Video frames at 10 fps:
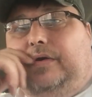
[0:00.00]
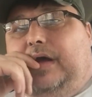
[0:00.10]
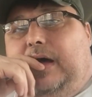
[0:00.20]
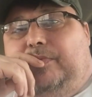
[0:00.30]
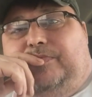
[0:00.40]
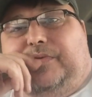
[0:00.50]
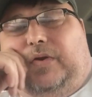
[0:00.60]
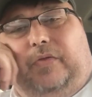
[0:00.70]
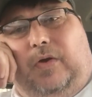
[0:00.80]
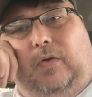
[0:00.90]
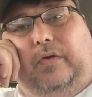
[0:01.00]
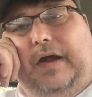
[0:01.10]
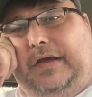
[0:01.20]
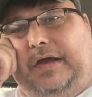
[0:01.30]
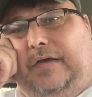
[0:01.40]
The older I
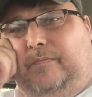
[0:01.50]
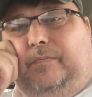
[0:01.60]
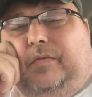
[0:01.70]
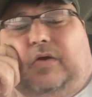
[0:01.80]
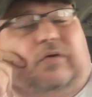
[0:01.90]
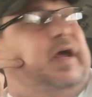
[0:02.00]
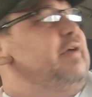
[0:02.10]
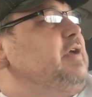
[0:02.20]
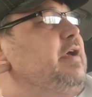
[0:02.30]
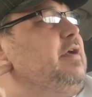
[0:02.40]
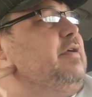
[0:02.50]
get, guys, I